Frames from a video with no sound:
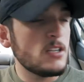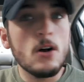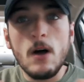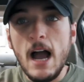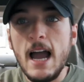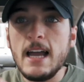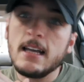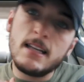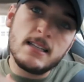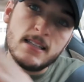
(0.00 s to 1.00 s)
So
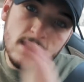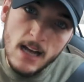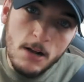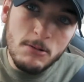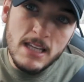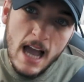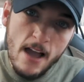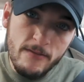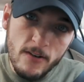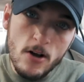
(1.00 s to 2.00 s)
I stuck with the
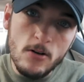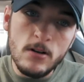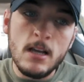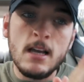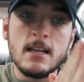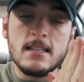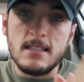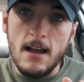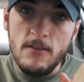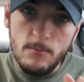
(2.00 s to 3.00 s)
iPhone
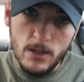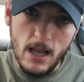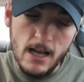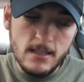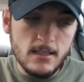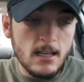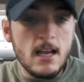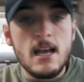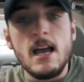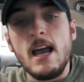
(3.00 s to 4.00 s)
7 Plus,
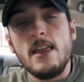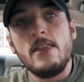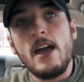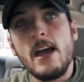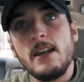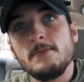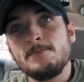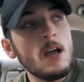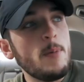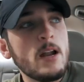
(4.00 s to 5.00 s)
and then
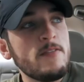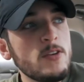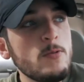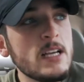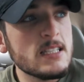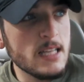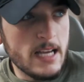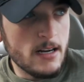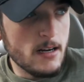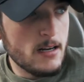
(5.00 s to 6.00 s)
about a few weeks
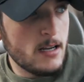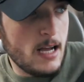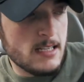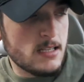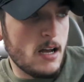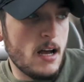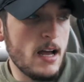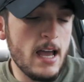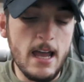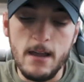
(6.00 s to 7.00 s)
later, I
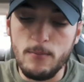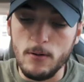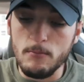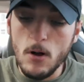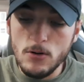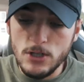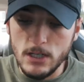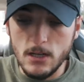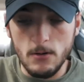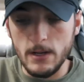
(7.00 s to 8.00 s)
saw a
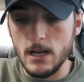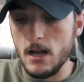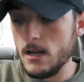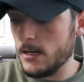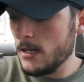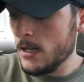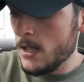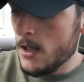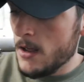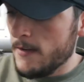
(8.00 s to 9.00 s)
promotion going on
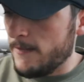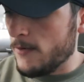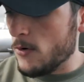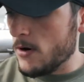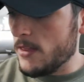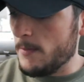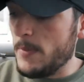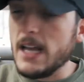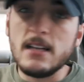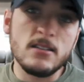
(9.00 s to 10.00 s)
for the
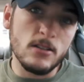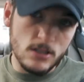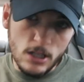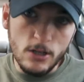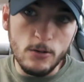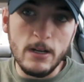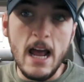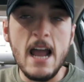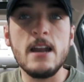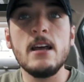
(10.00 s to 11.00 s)
Pixel 2, and
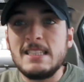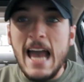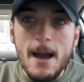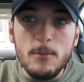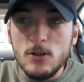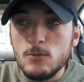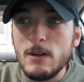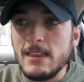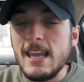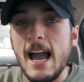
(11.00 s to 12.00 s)
I had dabbled
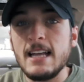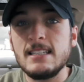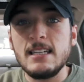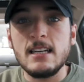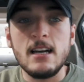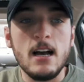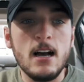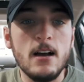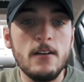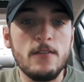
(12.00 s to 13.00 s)
with the idea
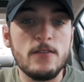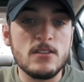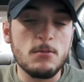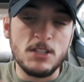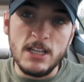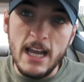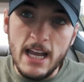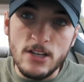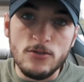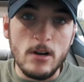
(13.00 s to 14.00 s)
of switching to
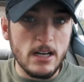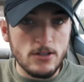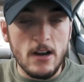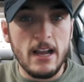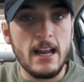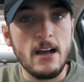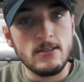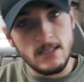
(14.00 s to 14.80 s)
Android and trying it out and